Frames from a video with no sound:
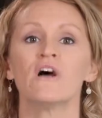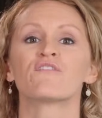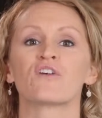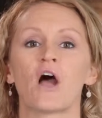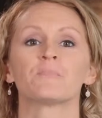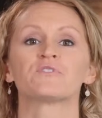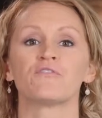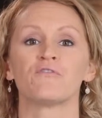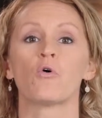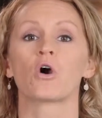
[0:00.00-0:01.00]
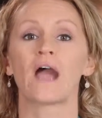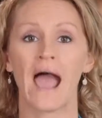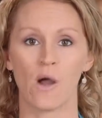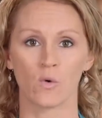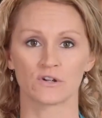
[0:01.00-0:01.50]
for up to 4
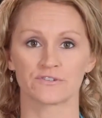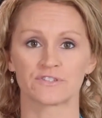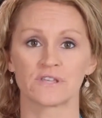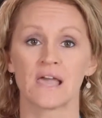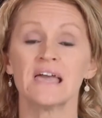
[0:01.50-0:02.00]
hours.